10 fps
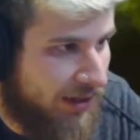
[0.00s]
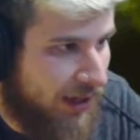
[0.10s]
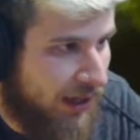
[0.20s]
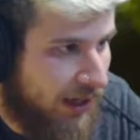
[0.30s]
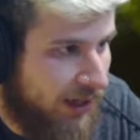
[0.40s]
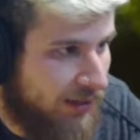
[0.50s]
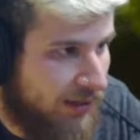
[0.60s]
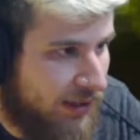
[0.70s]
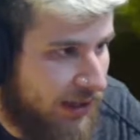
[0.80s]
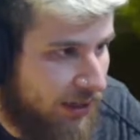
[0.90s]
And
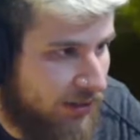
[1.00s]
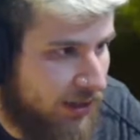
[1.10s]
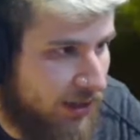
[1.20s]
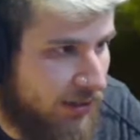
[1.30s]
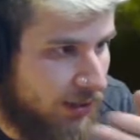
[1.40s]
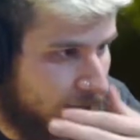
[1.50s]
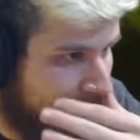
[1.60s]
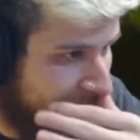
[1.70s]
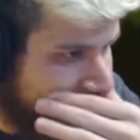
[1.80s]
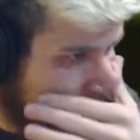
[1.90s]
the Caltheon, the
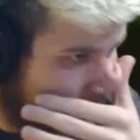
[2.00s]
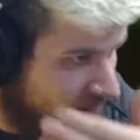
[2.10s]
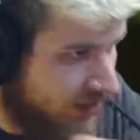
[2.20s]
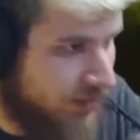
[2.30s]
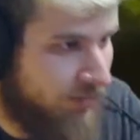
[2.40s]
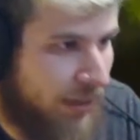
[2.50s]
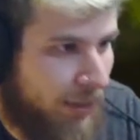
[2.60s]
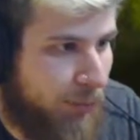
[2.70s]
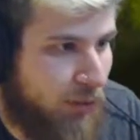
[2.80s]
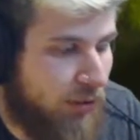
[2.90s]
Balenos ones,
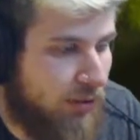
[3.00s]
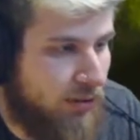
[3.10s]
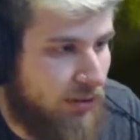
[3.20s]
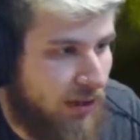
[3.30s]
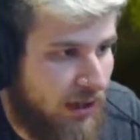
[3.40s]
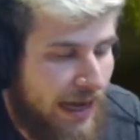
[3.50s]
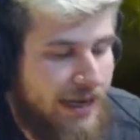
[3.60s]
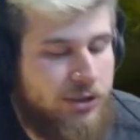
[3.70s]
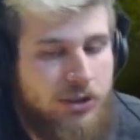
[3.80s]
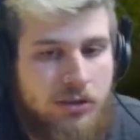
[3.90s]
Maple and
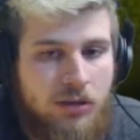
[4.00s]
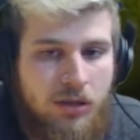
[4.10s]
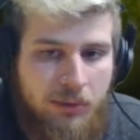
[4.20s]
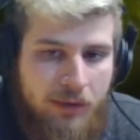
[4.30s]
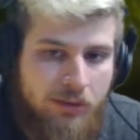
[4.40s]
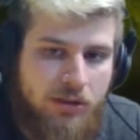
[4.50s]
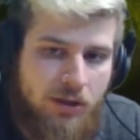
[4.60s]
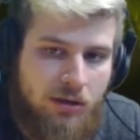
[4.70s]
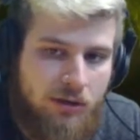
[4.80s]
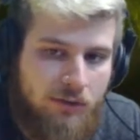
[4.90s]
Ash are the main ones you're
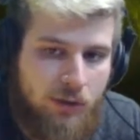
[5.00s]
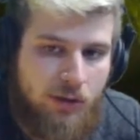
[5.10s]
going to look for.